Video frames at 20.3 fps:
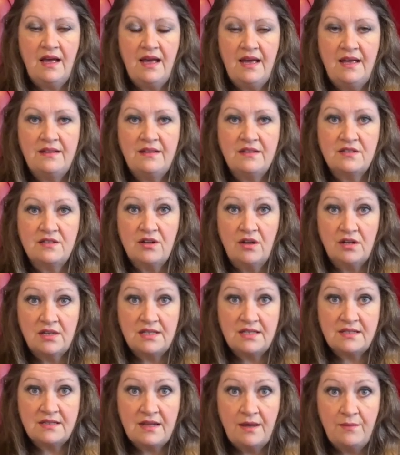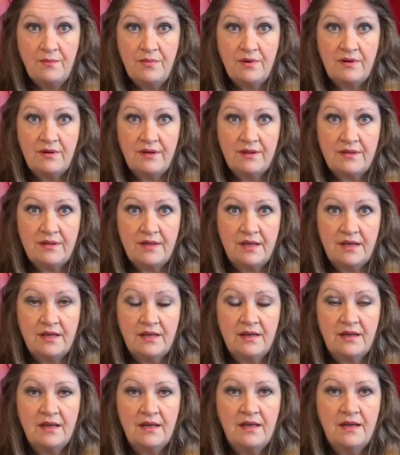in the start of December, I
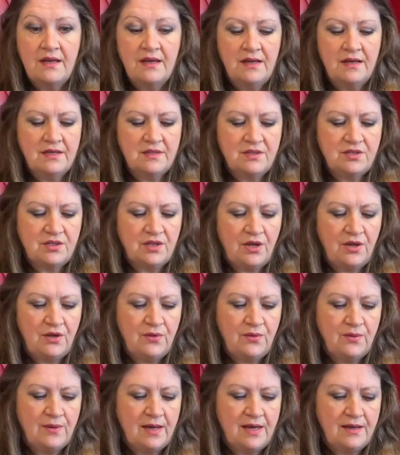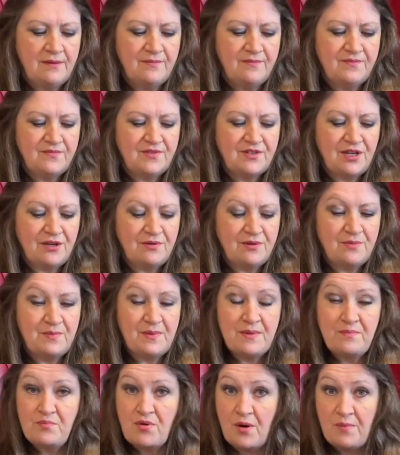think. So he'll be
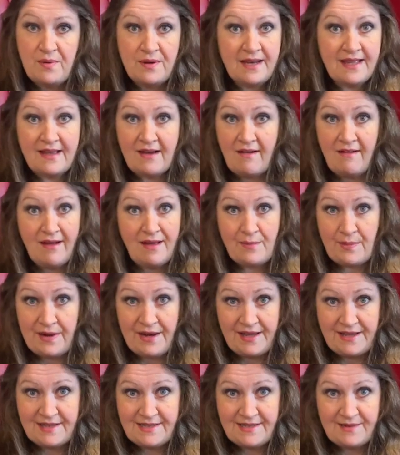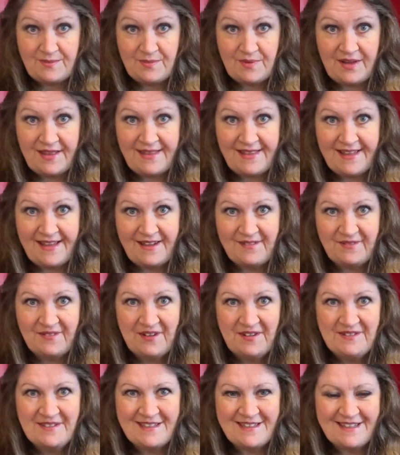properly hibernating by then,
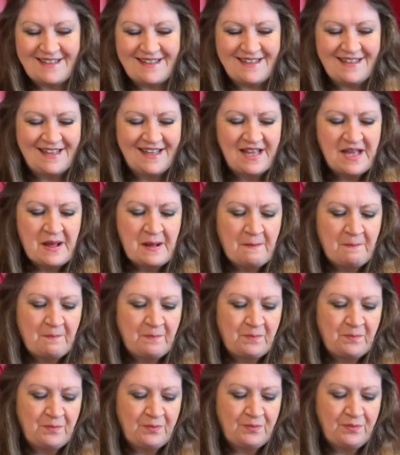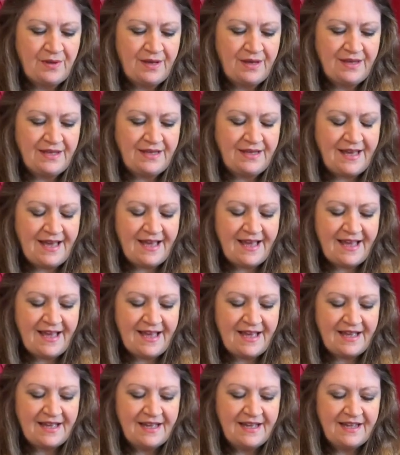won't he? But
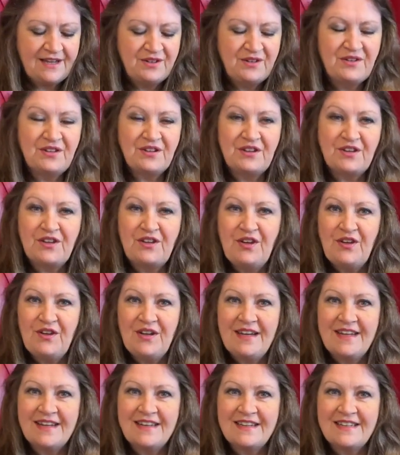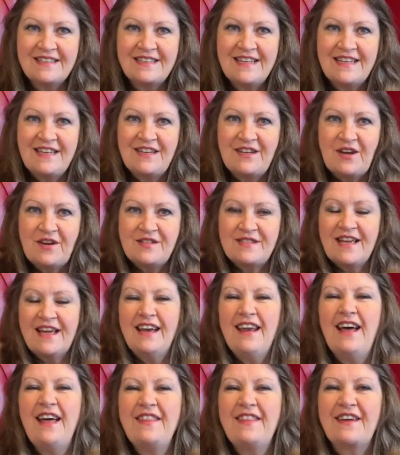yeah, another cute little tea cosy. I
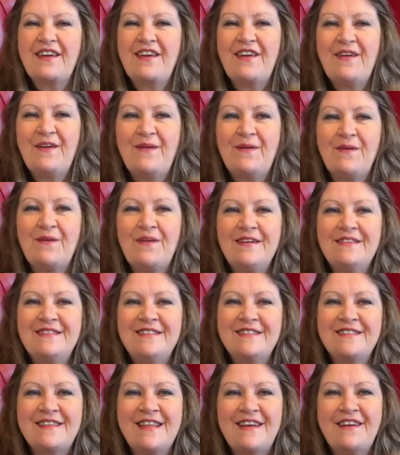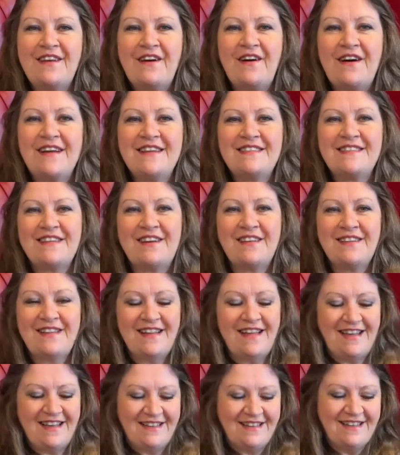like the cute ones. They're nice, aren't
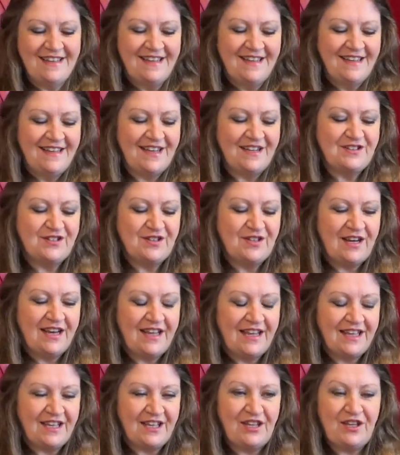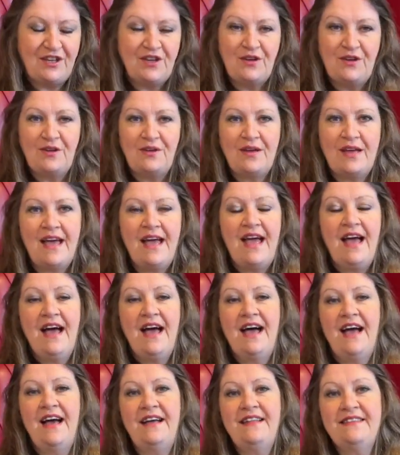they? I do like cute.
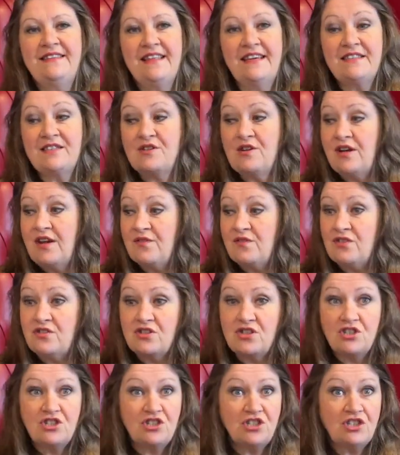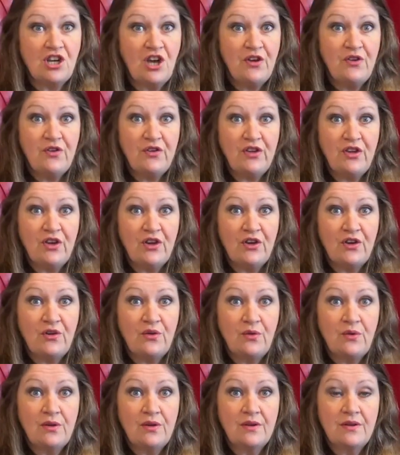And that's what I've got to show
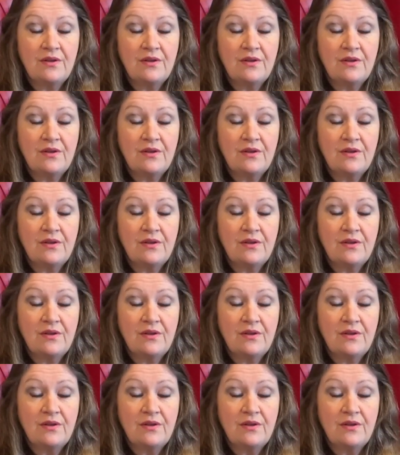you